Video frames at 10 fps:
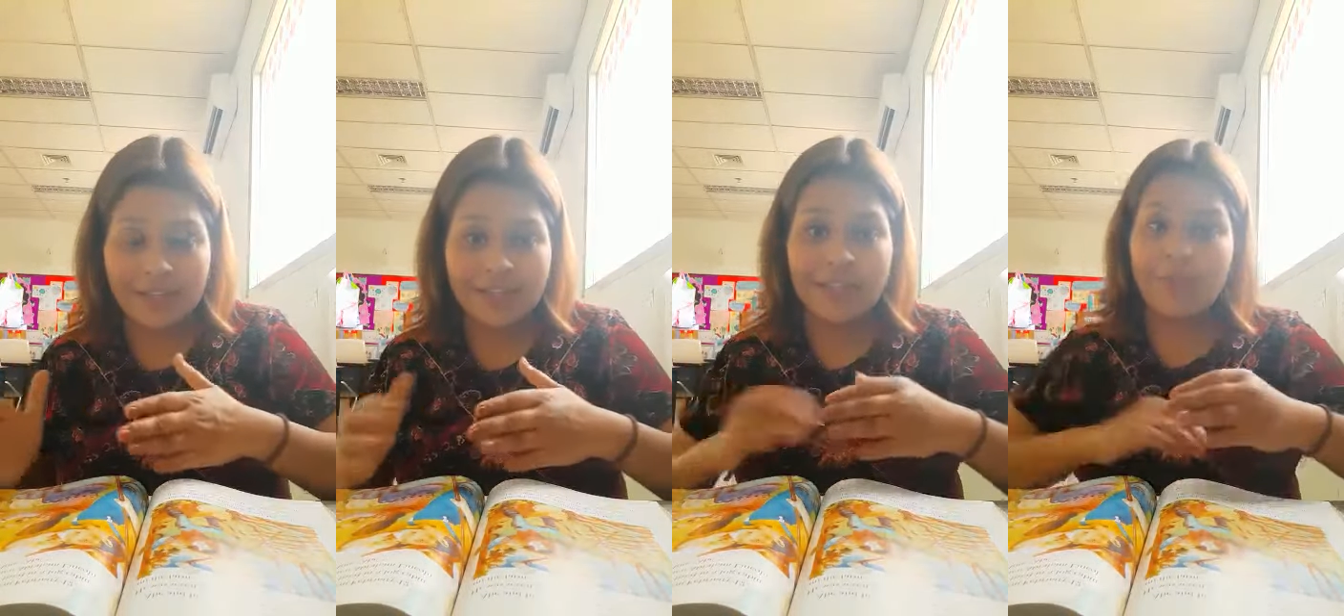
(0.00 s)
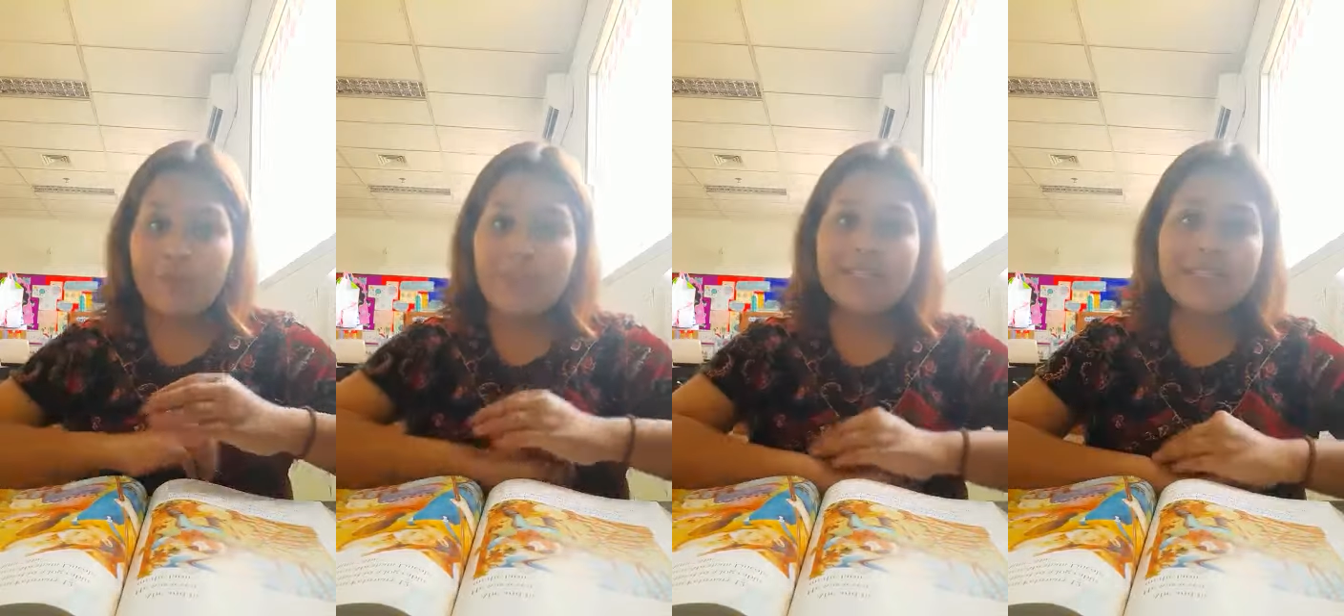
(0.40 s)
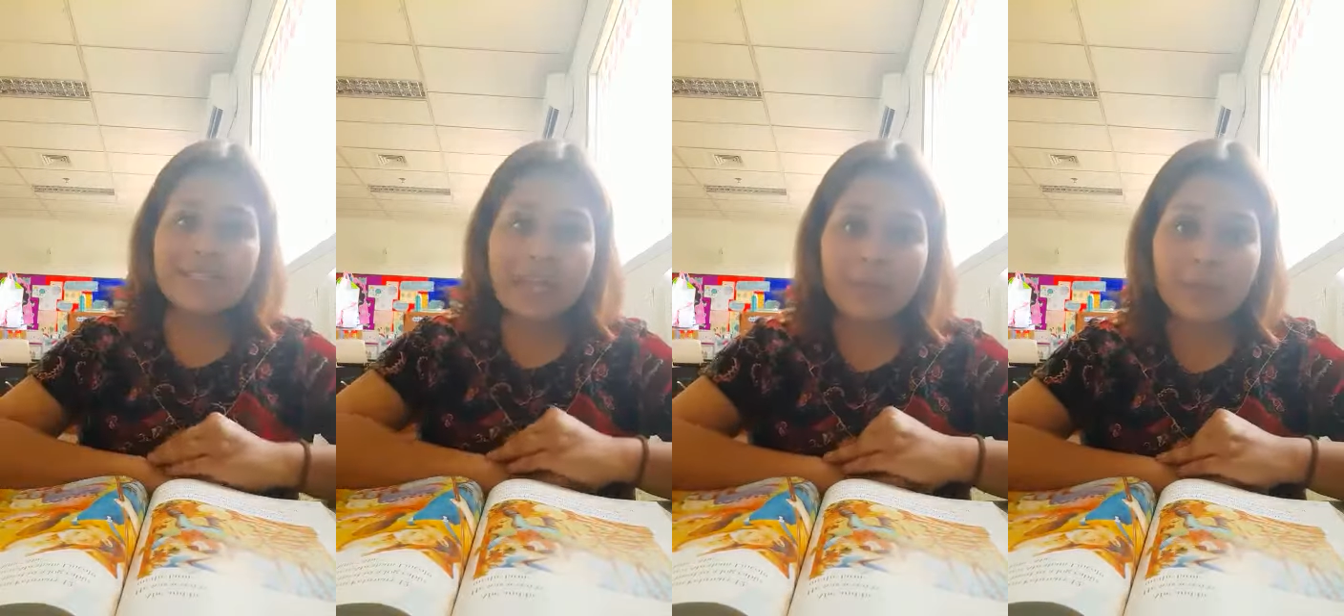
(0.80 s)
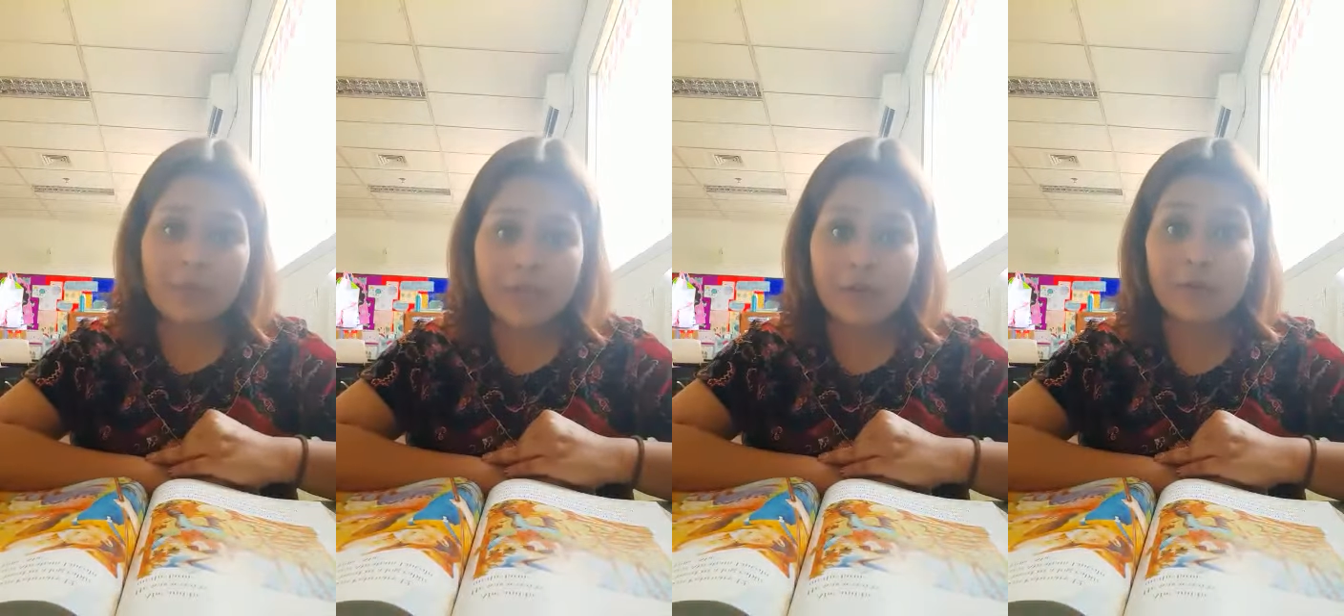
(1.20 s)
Now fences can be
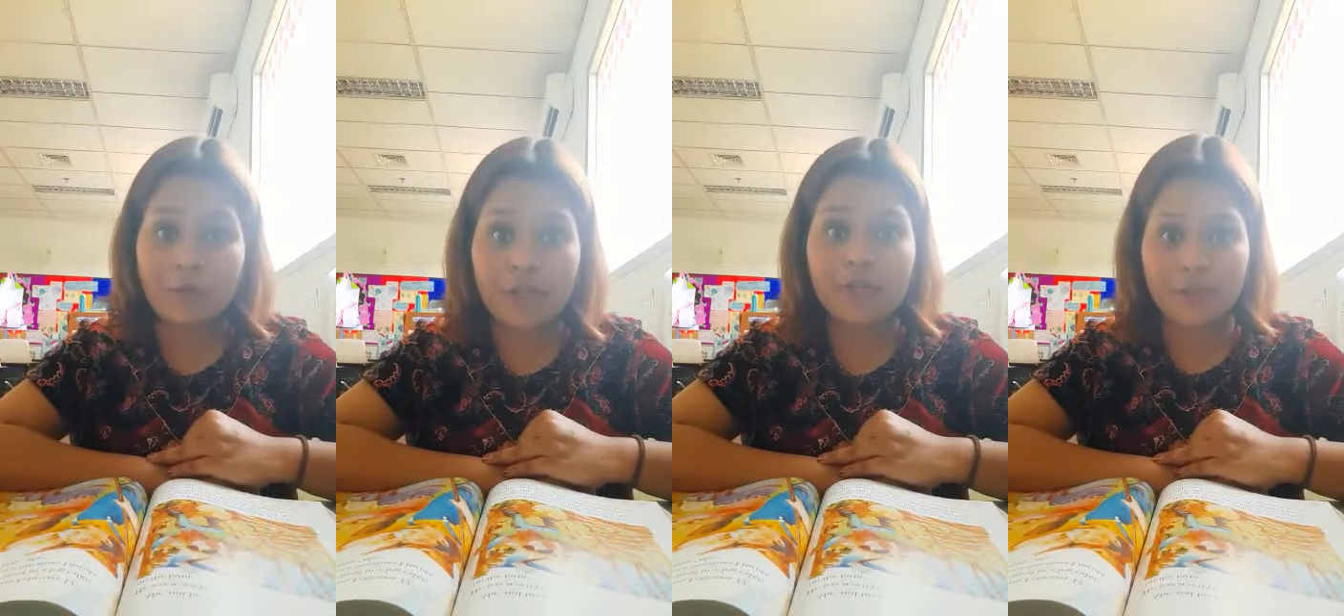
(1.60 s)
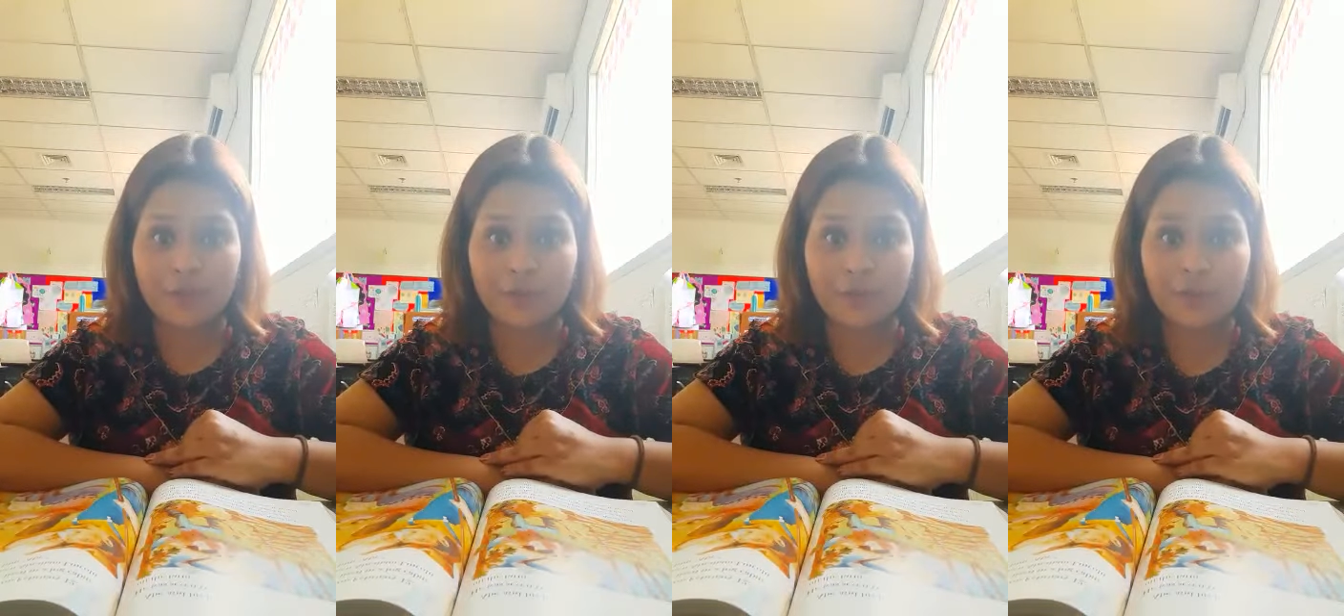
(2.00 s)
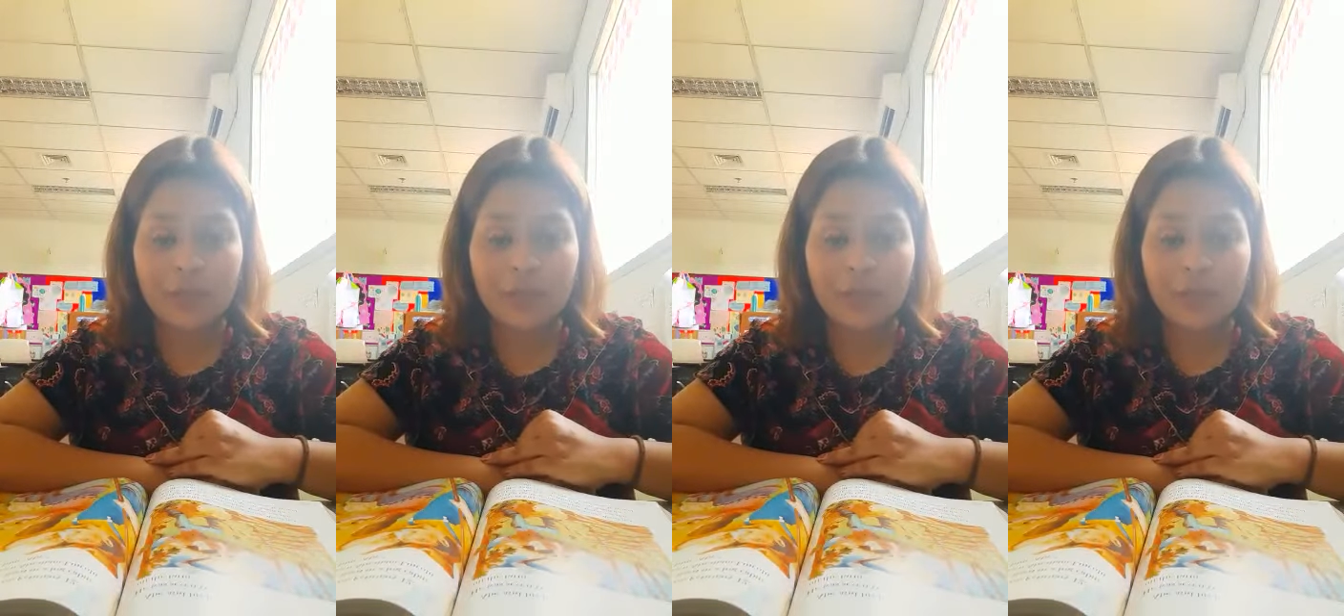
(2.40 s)
made of bricks too,